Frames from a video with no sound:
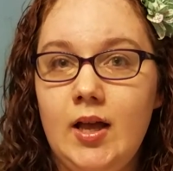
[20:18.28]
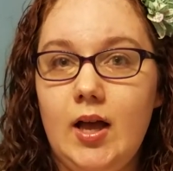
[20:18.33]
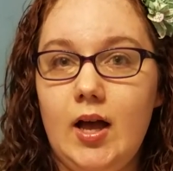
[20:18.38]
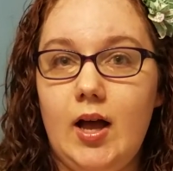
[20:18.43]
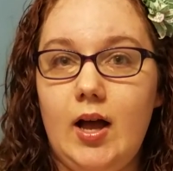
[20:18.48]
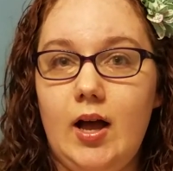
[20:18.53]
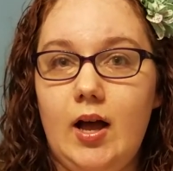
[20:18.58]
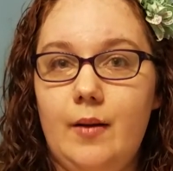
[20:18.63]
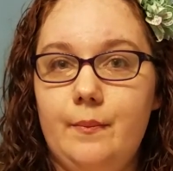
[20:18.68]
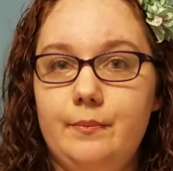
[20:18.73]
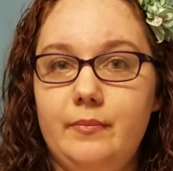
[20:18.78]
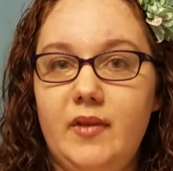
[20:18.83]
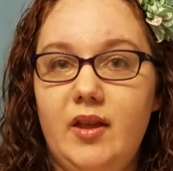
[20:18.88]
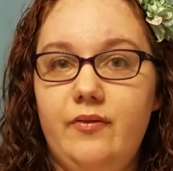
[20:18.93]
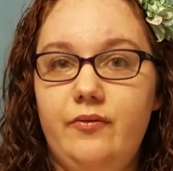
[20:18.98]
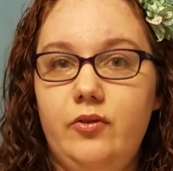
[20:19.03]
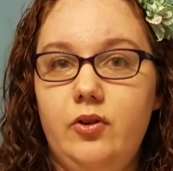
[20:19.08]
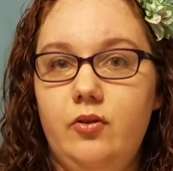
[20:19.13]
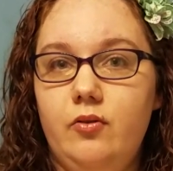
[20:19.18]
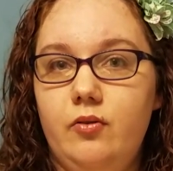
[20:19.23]
um,
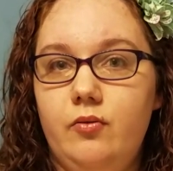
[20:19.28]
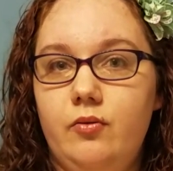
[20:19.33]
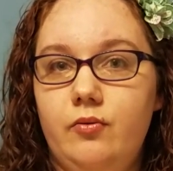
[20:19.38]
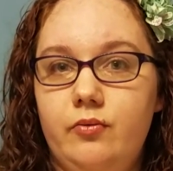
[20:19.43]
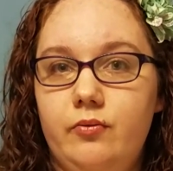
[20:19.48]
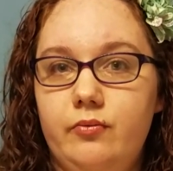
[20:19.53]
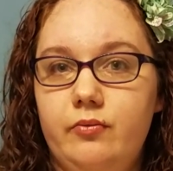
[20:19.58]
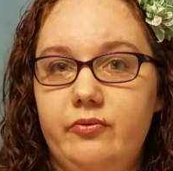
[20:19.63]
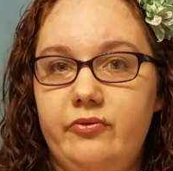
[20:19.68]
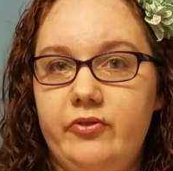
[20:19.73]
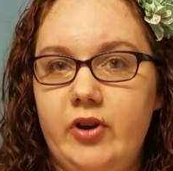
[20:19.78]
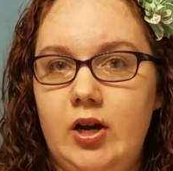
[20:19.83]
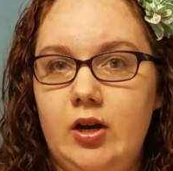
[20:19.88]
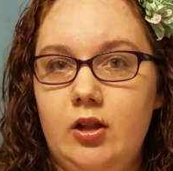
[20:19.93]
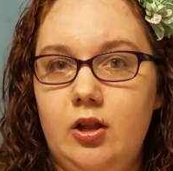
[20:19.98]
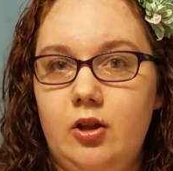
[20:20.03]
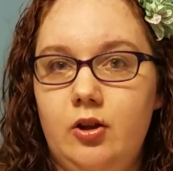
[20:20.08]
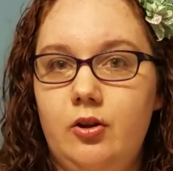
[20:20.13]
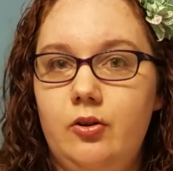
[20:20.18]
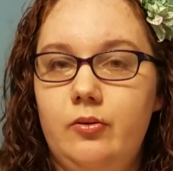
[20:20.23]
if you
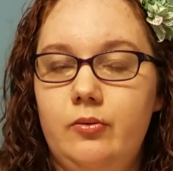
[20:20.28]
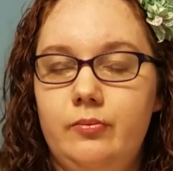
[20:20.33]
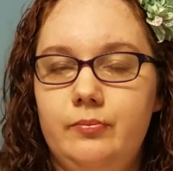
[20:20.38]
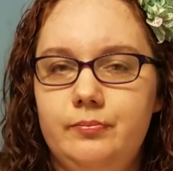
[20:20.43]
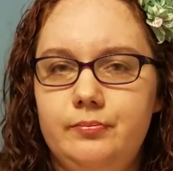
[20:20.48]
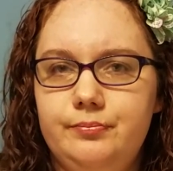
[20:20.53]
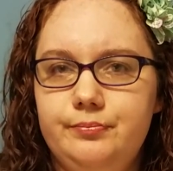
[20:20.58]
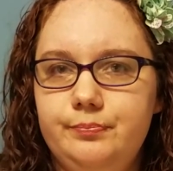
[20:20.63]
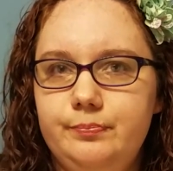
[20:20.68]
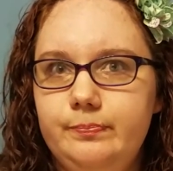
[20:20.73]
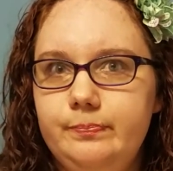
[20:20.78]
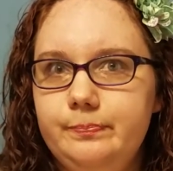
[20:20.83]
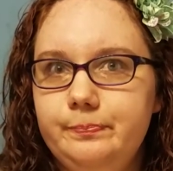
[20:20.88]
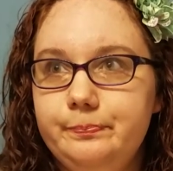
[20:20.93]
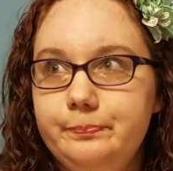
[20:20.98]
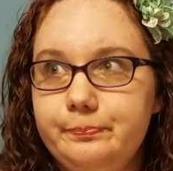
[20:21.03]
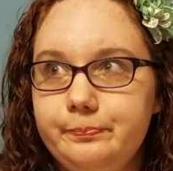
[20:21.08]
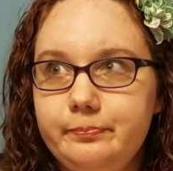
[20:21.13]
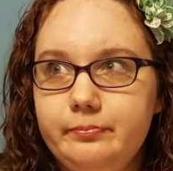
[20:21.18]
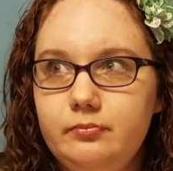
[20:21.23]
follow
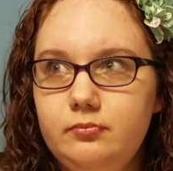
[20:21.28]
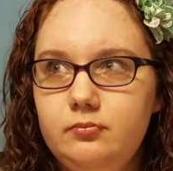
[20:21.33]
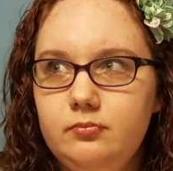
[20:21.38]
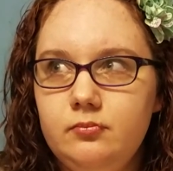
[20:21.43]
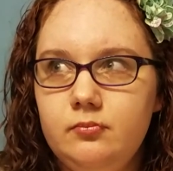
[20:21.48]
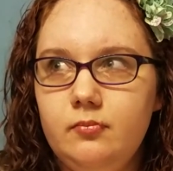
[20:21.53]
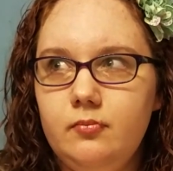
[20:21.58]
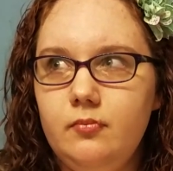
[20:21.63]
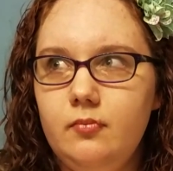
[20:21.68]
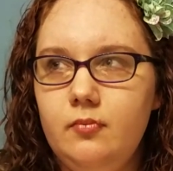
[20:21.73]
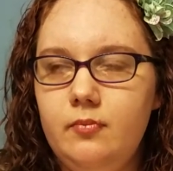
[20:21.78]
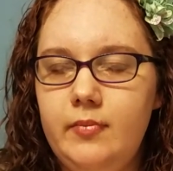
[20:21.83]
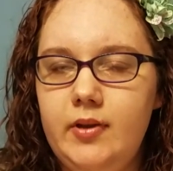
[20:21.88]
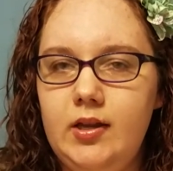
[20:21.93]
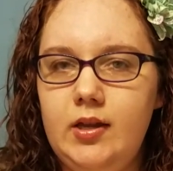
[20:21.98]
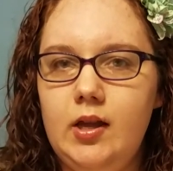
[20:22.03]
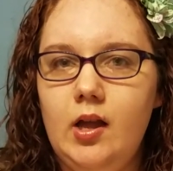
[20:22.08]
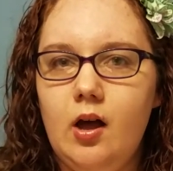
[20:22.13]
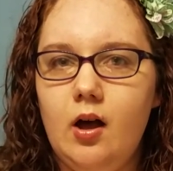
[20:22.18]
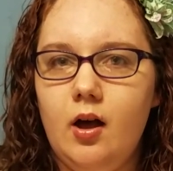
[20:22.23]

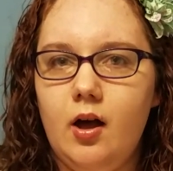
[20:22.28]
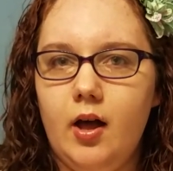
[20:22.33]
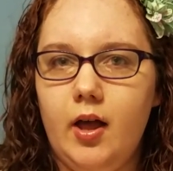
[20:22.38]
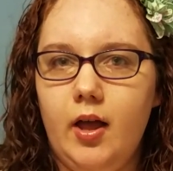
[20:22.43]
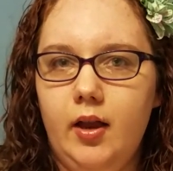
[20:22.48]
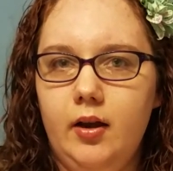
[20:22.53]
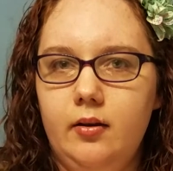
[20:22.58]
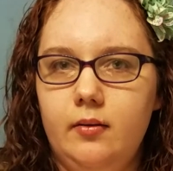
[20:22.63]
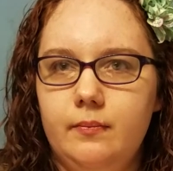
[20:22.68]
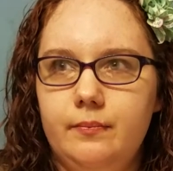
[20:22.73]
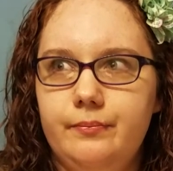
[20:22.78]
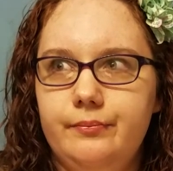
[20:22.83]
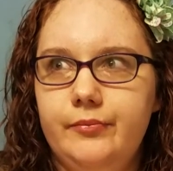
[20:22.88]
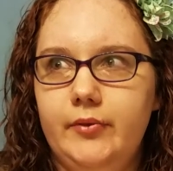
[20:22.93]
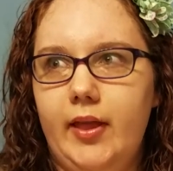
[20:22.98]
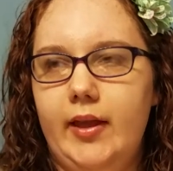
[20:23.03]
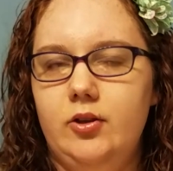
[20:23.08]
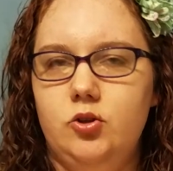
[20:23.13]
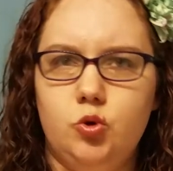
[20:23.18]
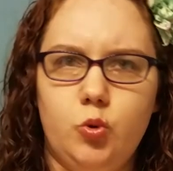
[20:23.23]
me on
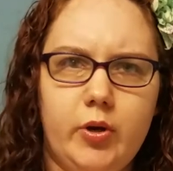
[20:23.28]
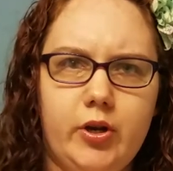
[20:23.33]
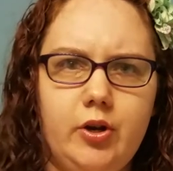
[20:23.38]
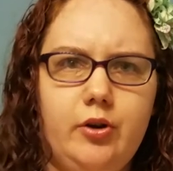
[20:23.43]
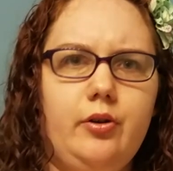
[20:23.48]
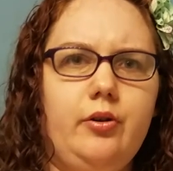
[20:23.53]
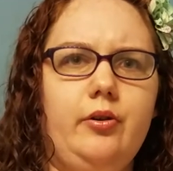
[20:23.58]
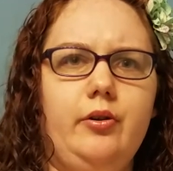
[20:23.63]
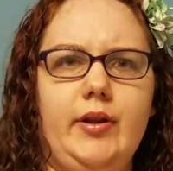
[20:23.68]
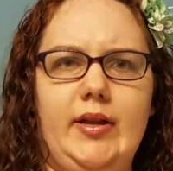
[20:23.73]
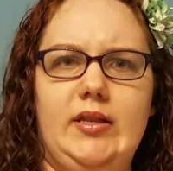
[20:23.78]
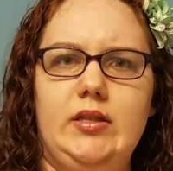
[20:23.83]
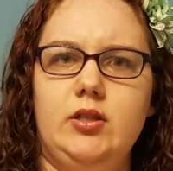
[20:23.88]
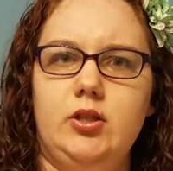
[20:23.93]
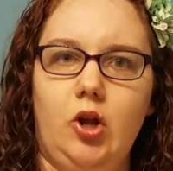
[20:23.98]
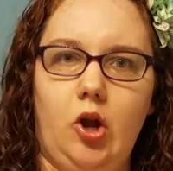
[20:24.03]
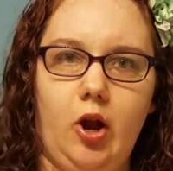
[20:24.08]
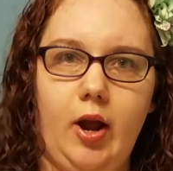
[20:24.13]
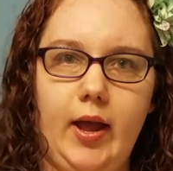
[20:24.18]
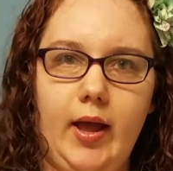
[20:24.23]
like Twitter or
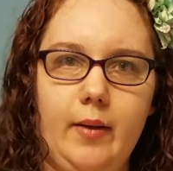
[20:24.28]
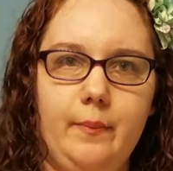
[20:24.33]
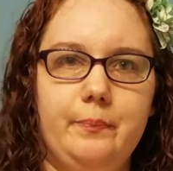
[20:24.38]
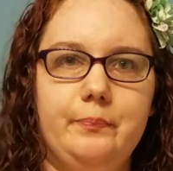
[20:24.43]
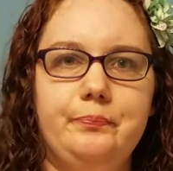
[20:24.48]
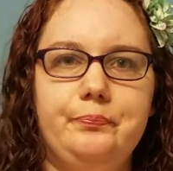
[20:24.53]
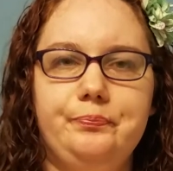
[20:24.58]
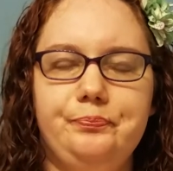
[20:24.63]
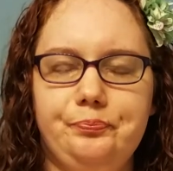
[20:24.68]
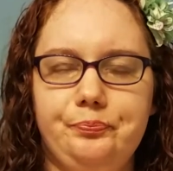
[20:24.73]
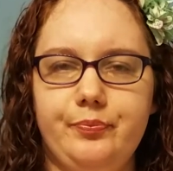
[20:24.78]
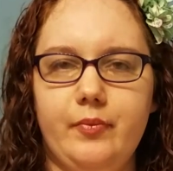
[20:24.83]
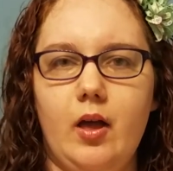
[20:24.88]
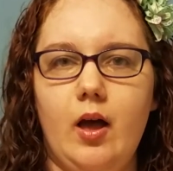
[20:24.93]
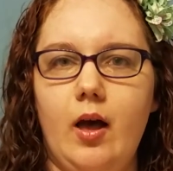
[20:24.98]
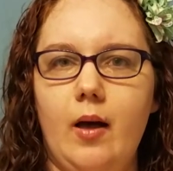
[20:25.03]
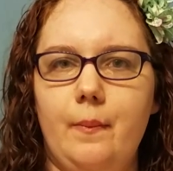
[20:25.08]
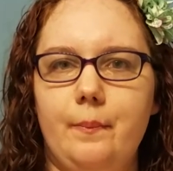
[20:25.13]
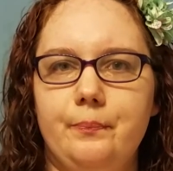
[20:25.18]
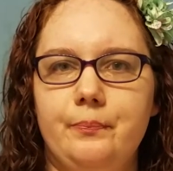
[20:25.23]
Instagram,
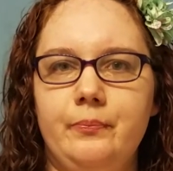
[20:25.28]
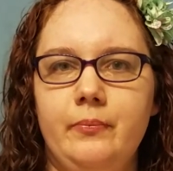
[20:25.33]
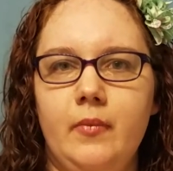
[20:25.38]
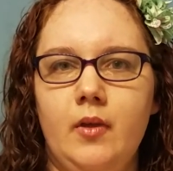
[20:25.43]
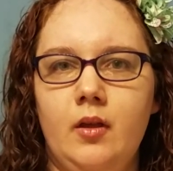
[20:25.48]
um,